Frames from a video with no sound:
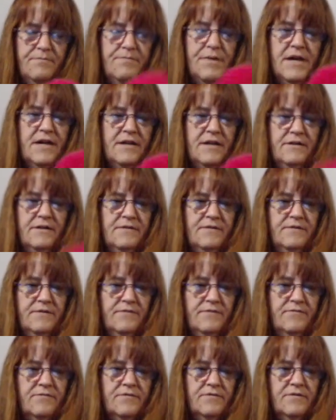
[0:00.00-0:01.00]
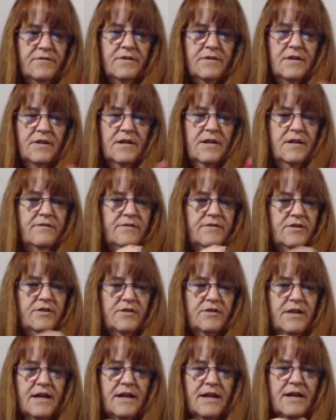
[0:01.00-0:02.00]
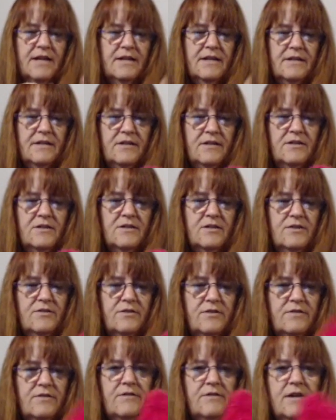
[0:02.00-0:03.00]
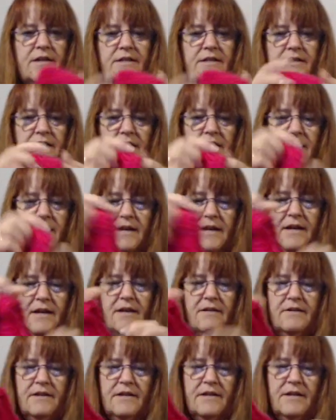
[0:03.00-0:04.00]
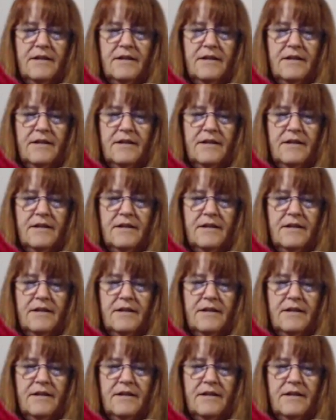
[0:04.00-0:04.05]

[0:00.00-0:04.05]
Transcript: but after that, you turn it right side out,